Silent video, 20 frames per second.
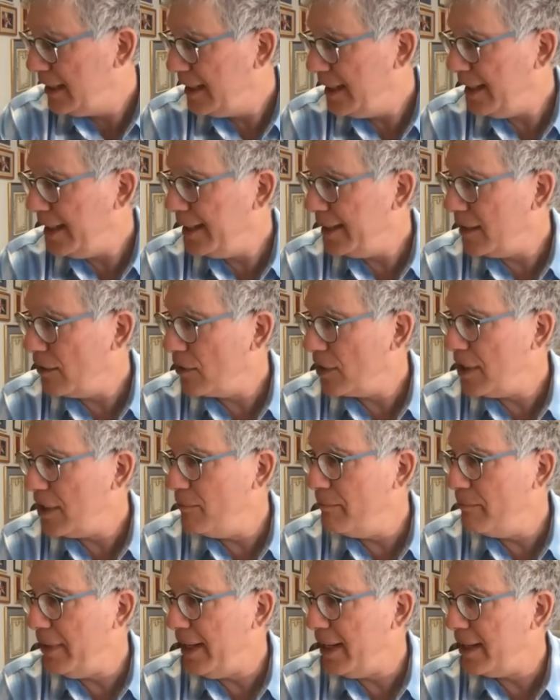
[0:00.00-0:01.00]
And I'll come
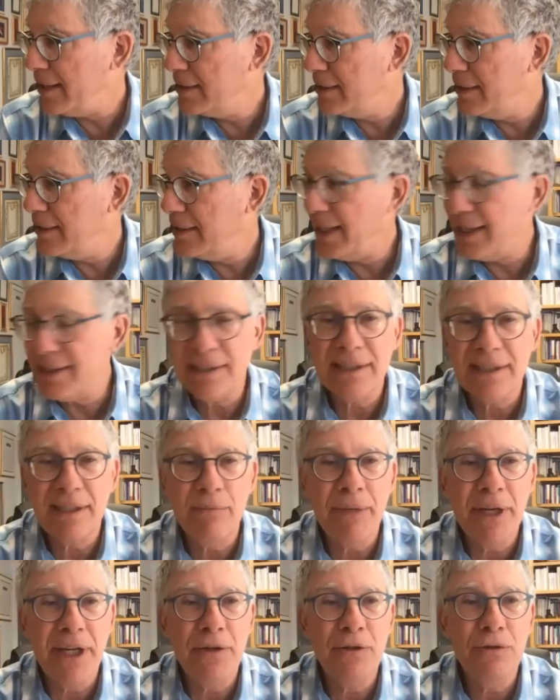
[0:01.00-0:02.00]
back to that.
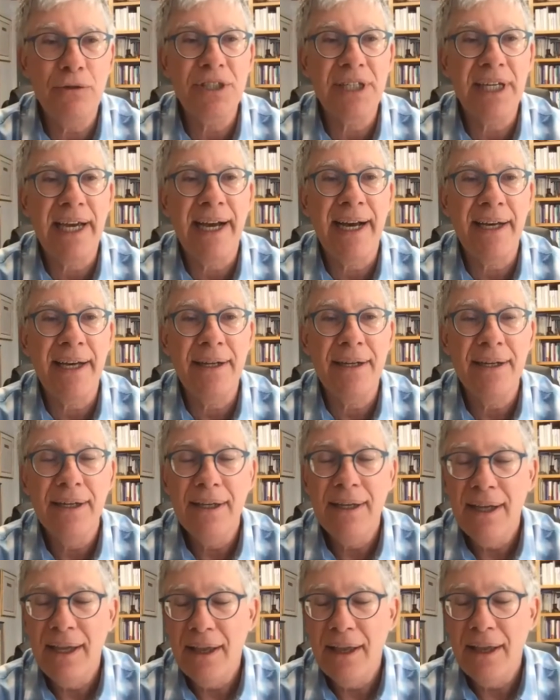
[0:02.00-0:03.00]
Somebody who's had
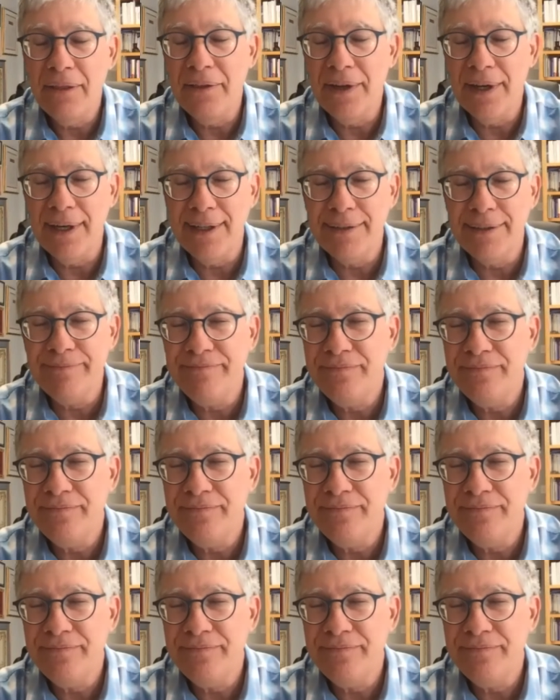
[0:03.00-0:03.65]
the